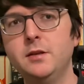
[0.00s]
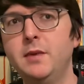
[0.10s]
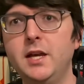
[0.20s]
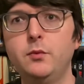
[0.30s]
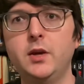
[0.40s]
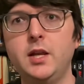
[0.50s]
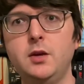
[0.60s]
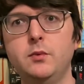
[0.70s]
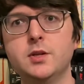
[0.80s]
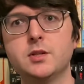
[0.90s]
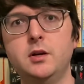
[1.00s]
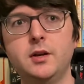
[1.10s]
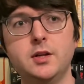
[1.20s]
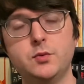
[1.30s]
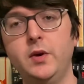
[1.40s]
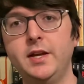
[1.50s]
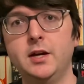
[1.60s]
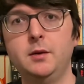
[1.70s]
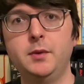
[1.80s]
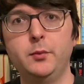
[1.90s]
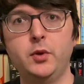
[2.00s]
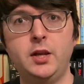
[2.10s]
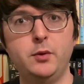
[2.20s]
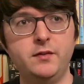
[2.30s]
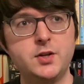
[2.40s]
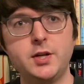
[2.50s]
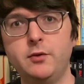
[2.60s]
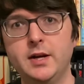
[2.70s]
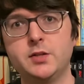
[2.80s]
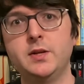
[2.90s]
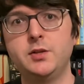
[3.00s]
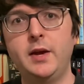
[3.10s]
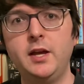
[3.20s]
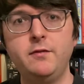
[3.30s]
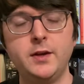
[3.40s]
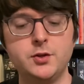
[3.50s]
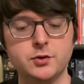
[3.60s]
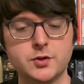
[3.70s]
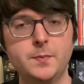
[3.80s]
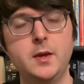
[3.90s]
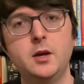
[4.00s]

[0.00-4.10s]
made when he was on his way up and when he would eventually graduate to A features.